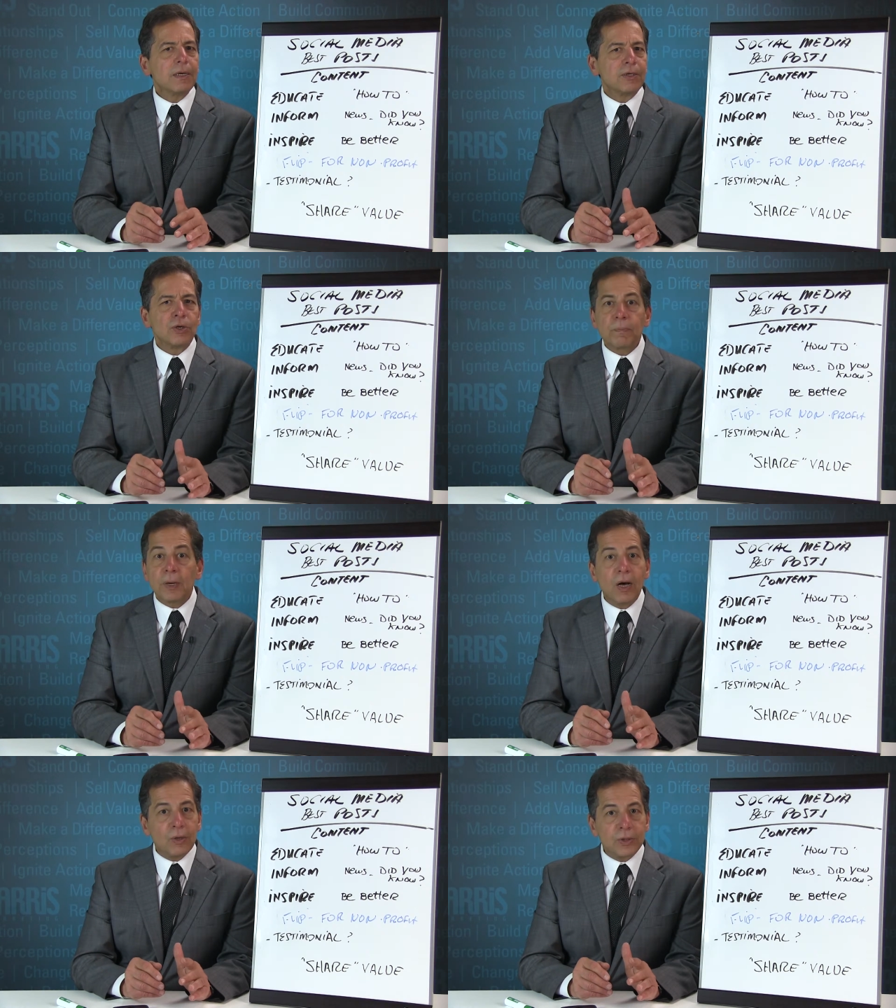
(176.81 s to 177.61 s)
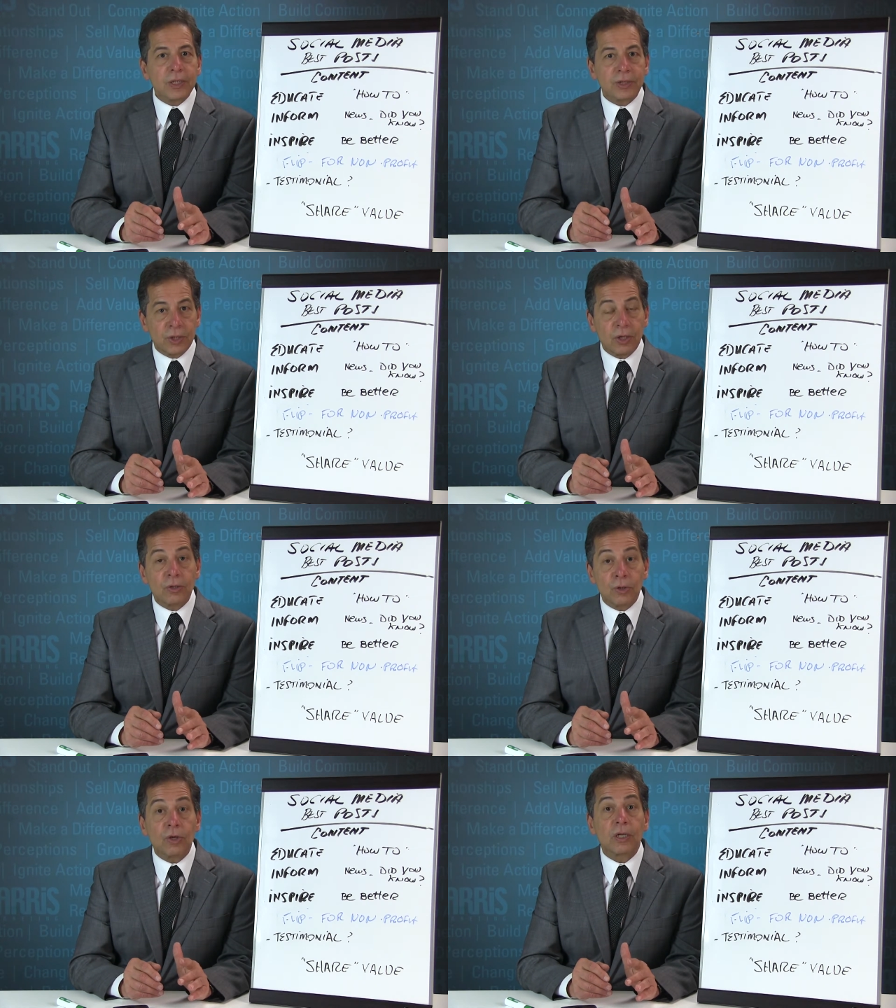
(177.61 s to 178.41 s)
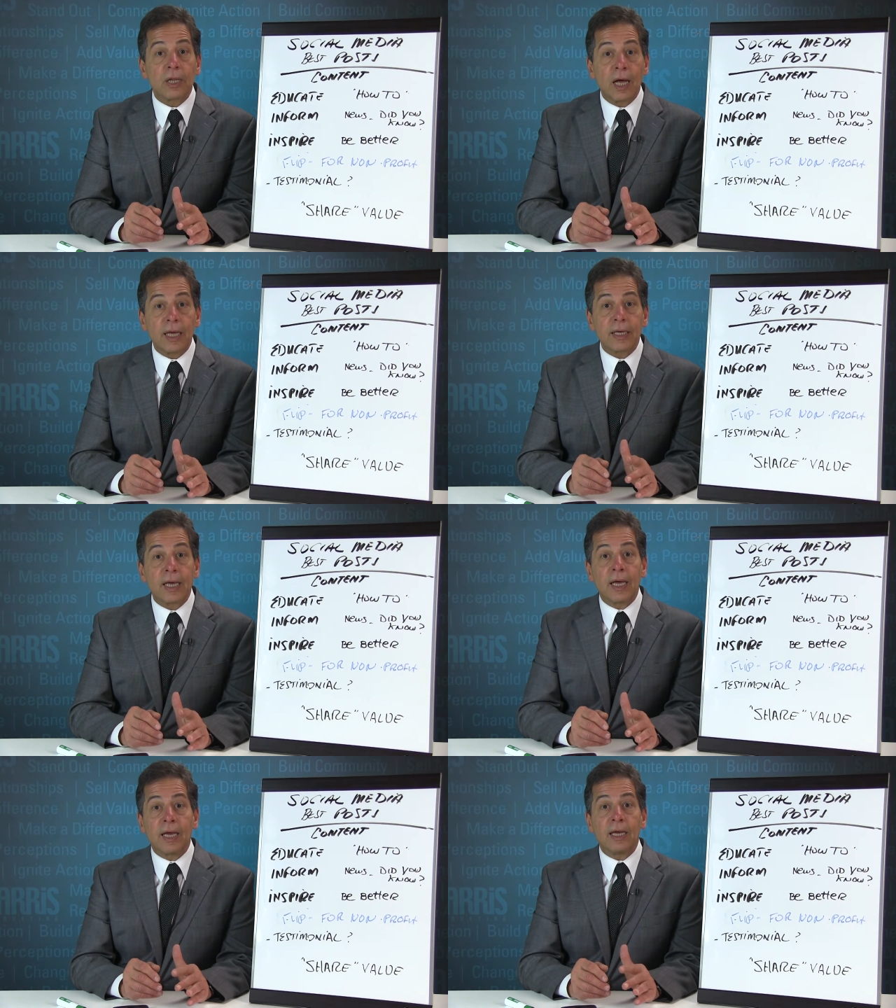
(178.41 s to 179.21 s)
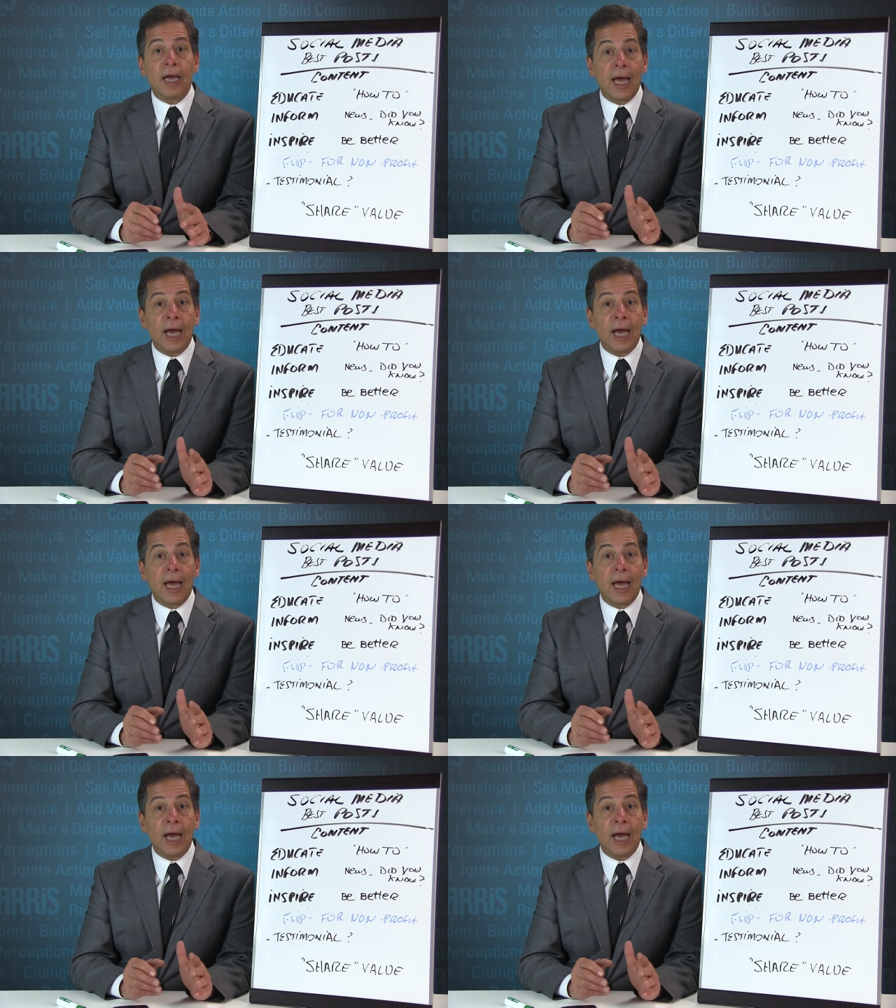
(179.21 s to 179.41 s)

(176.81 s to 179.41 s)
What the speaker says: your post is going to look like an